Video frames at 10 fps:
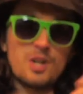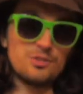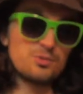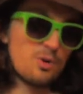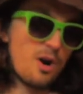
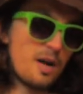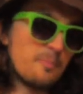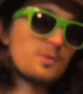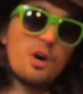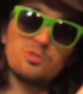Goes right
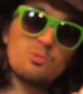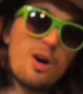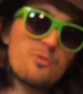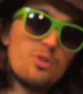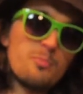
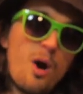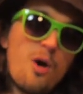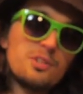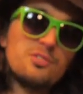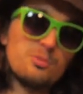through the
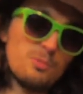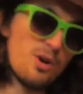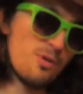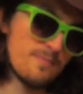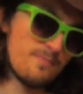pokers as
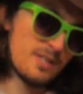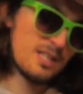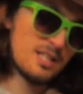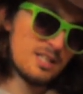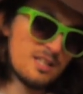well.
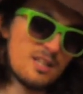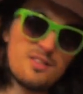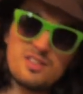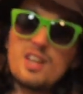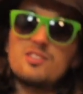I
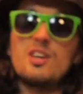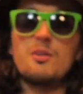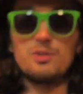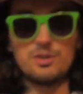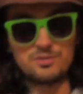think that's
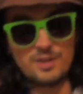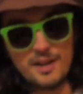how I lost